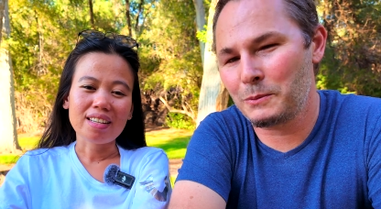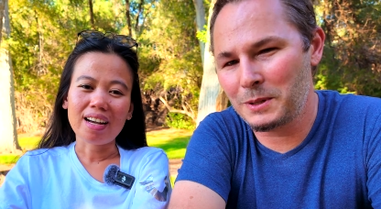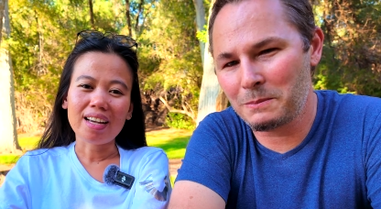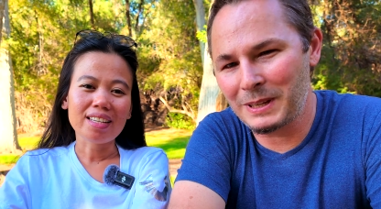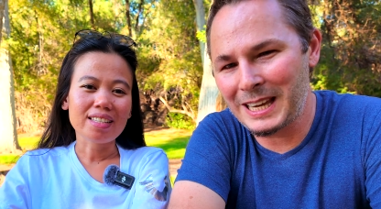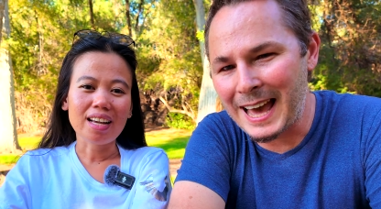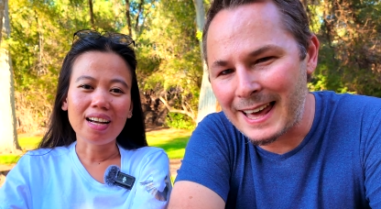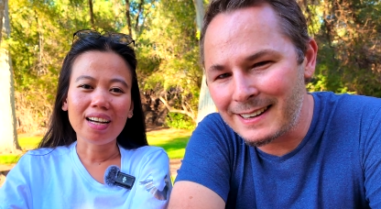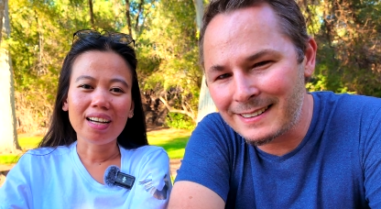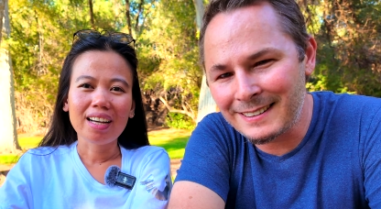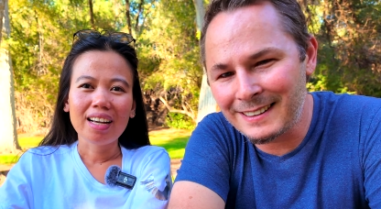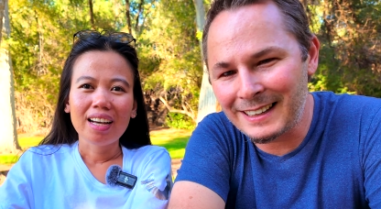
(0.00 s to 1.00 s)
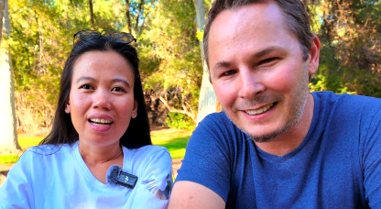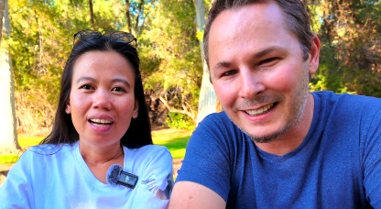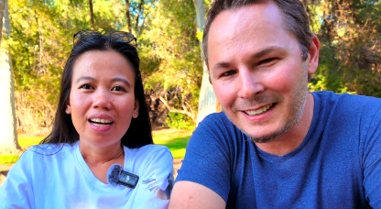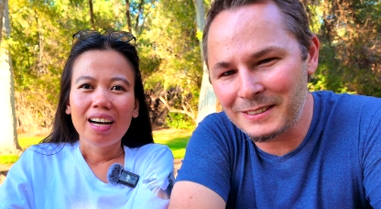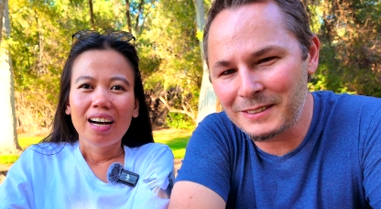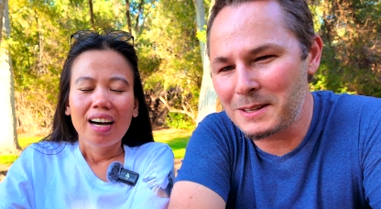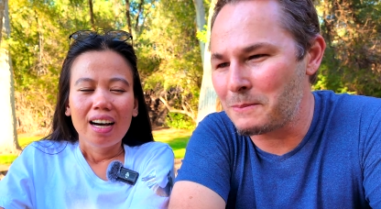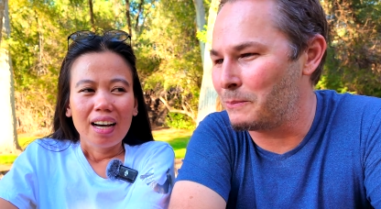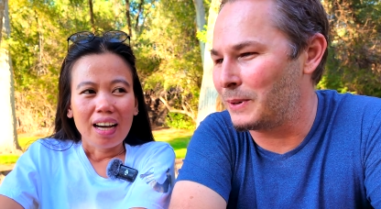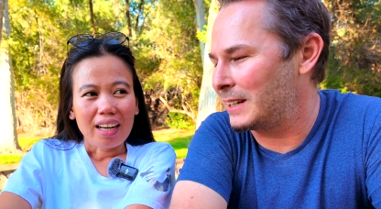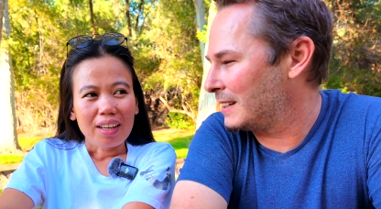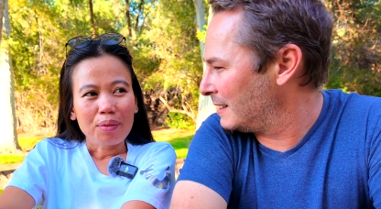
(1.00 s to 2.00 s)
Speaker 1: wouldn't guys, be edited uh, like I do it,
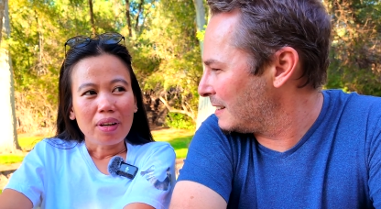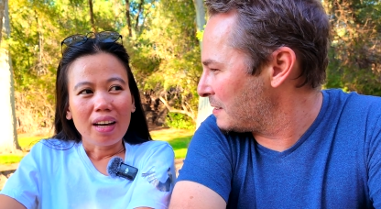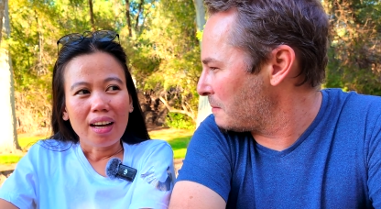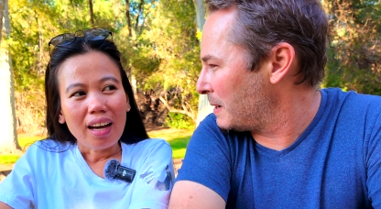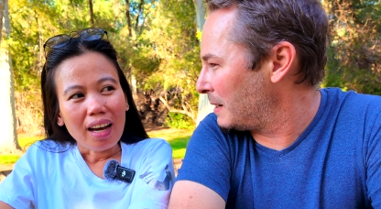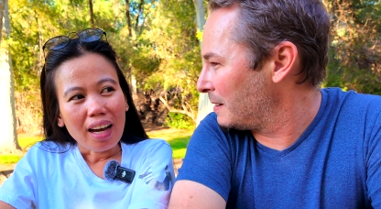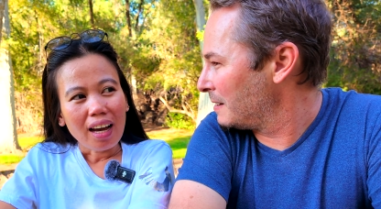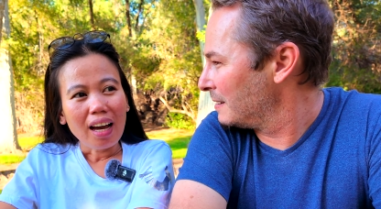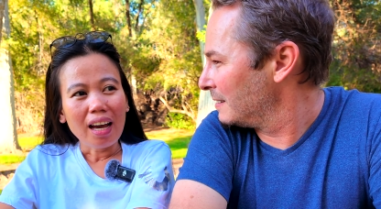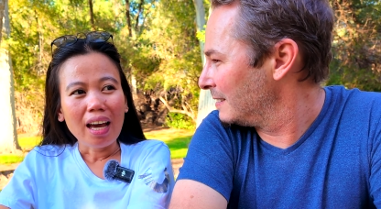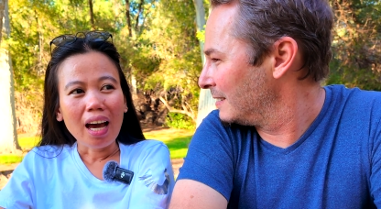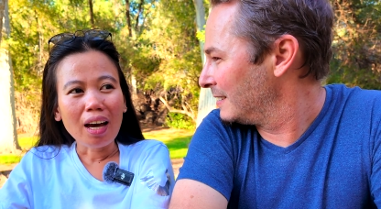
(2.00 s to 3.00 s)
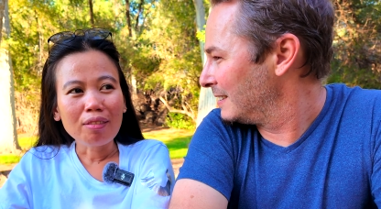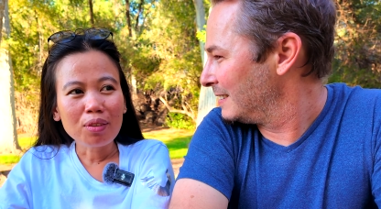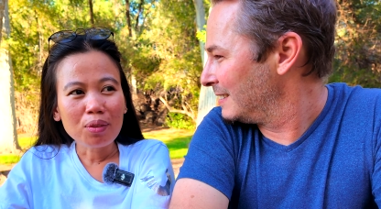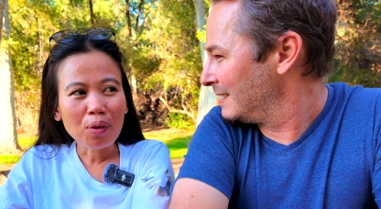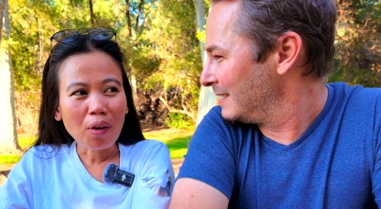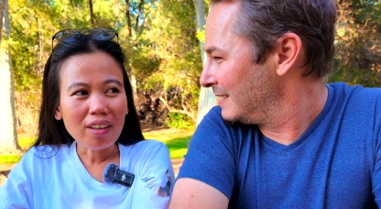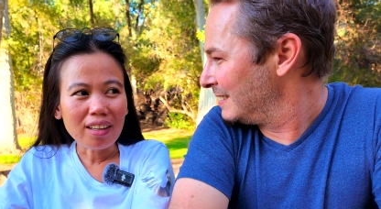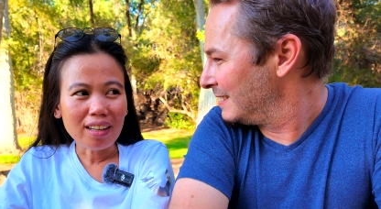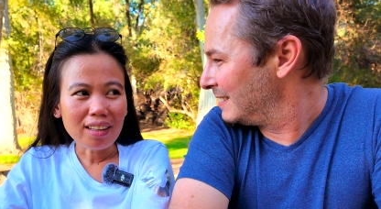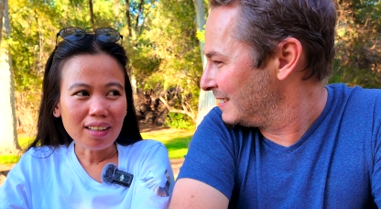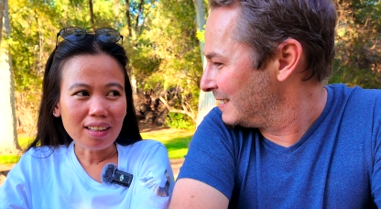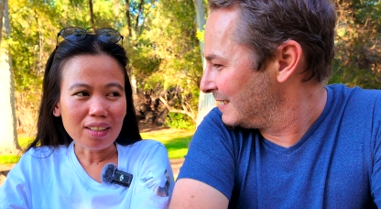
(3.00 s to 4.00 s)
but it doesn't uh, matter.
Speaker 2: I have to talk in
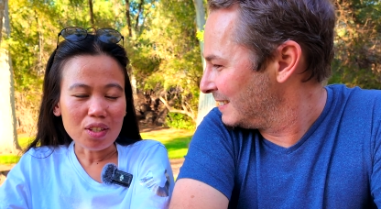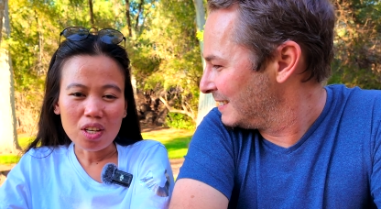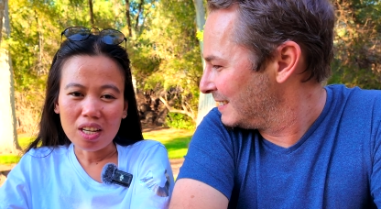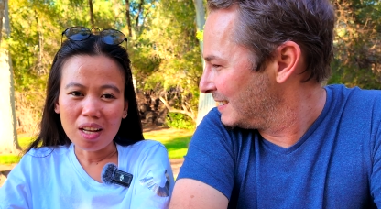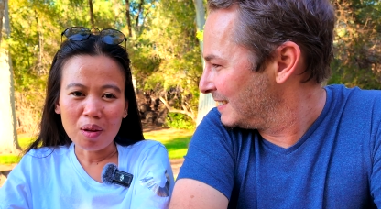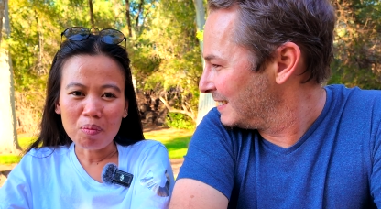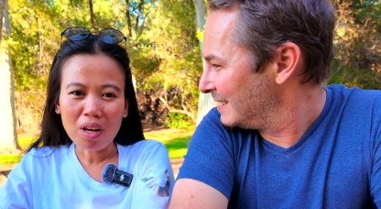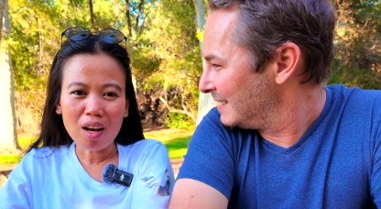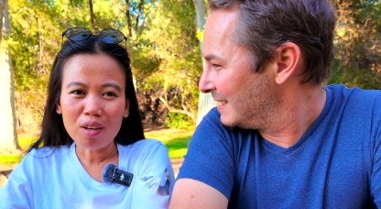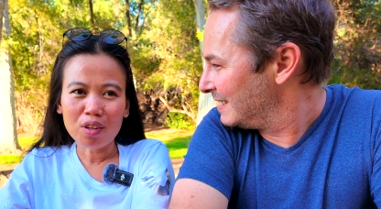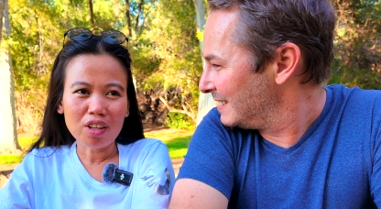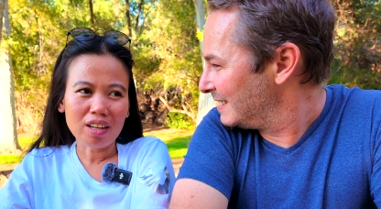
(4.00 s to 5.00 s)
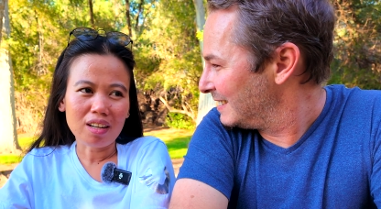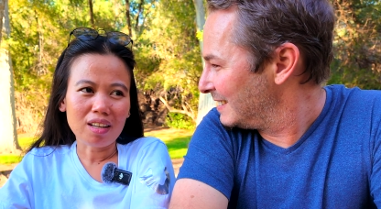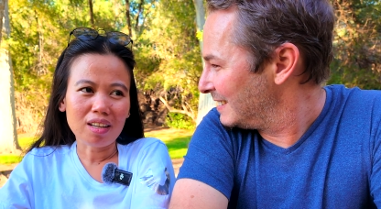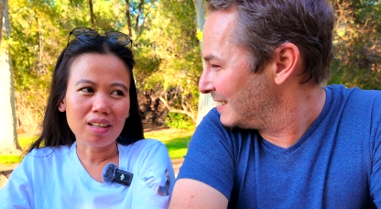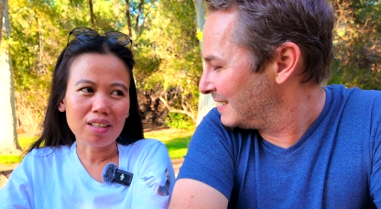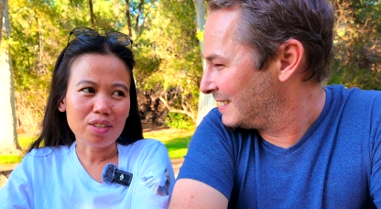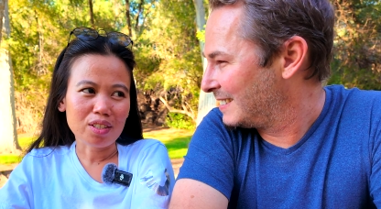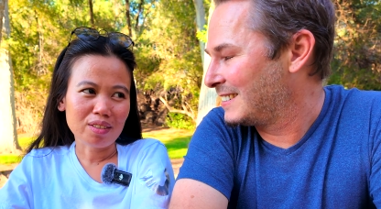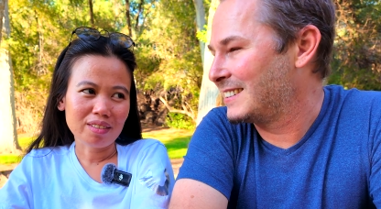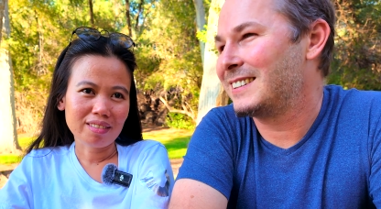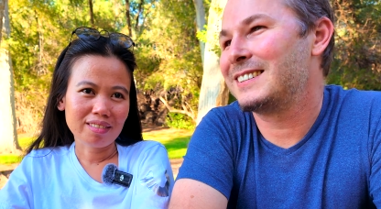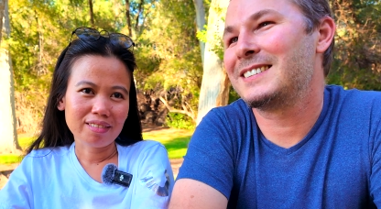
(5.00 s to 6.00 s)
English, and I'm not good in English,
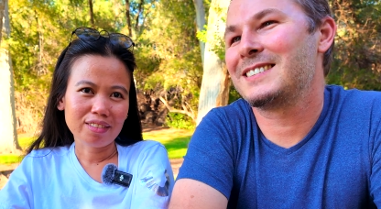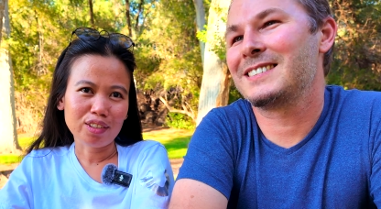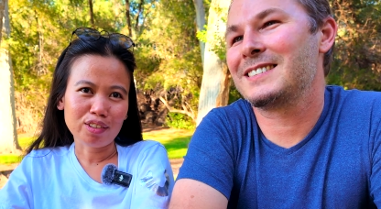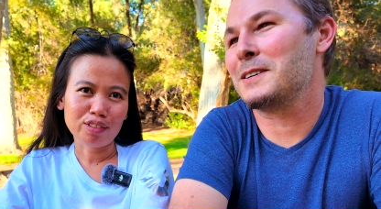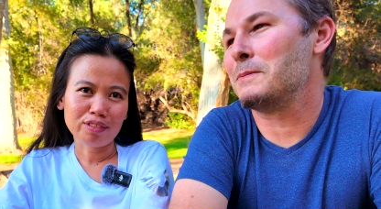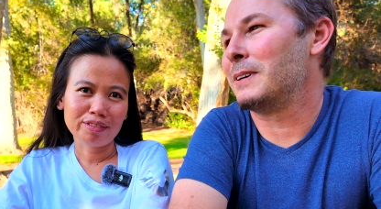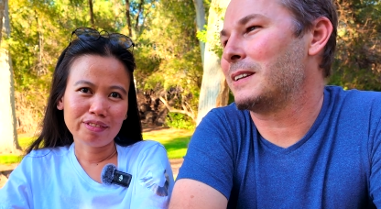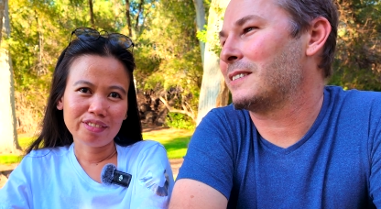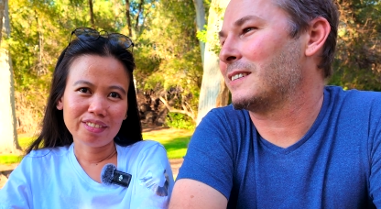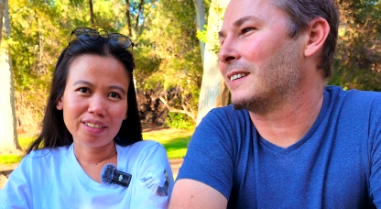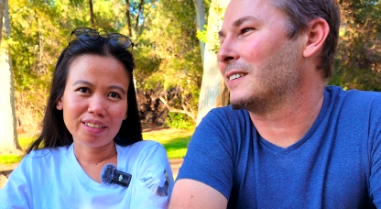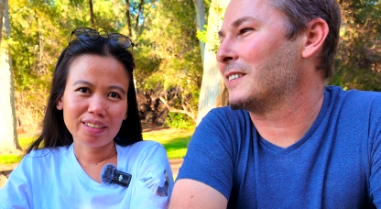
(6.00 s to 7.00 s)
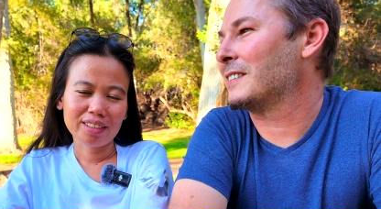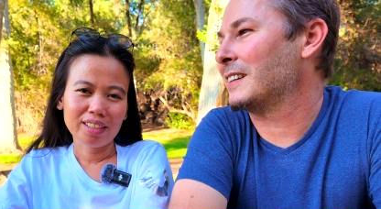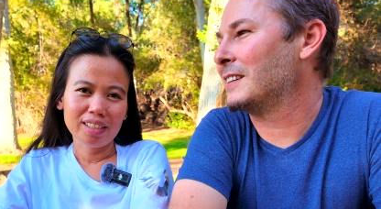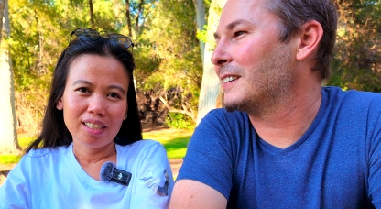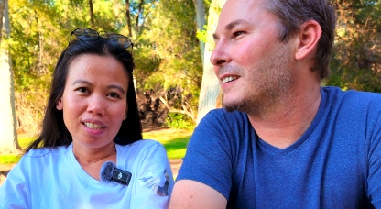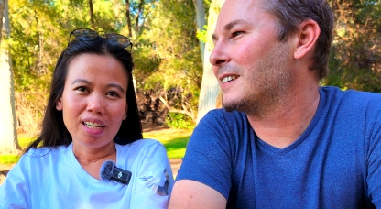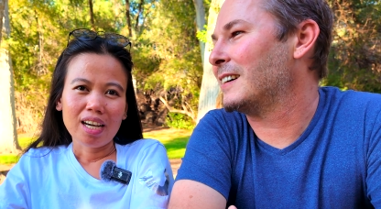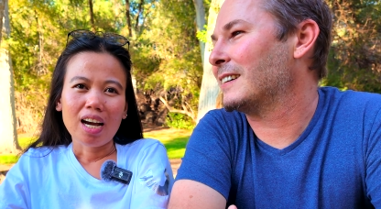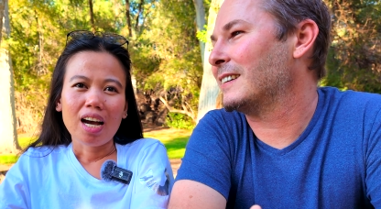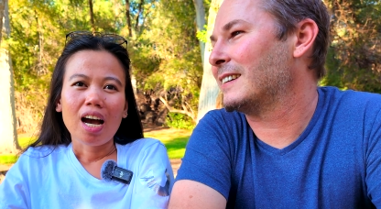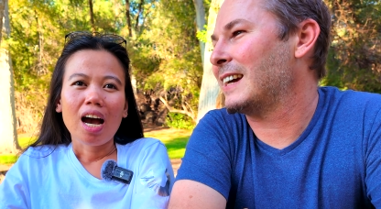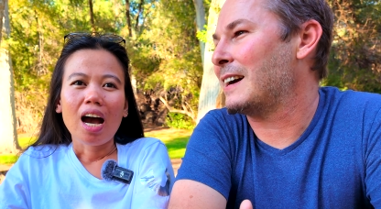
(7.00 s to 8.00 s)
you
Speaker 1: know. Oh, but it's still interesting. You can
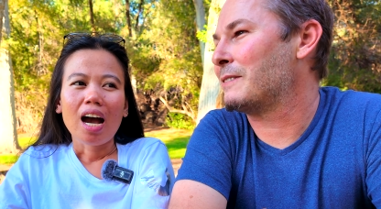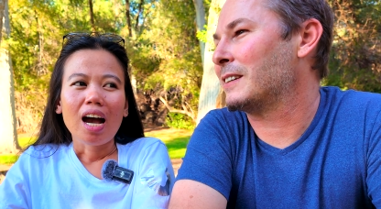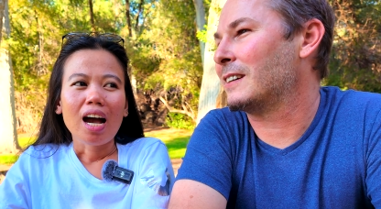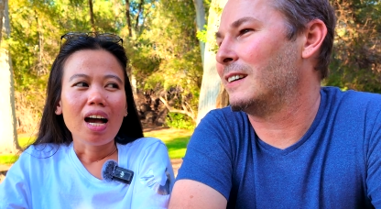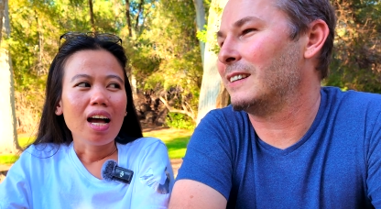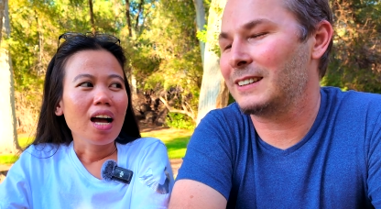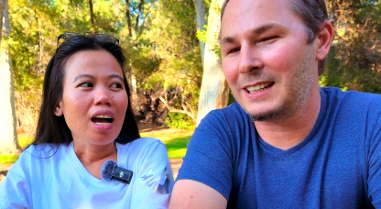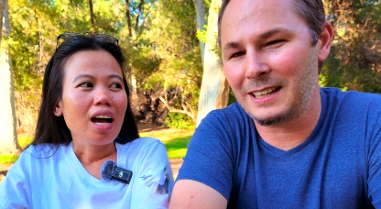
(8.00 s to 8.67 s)
talk in half Tagalog,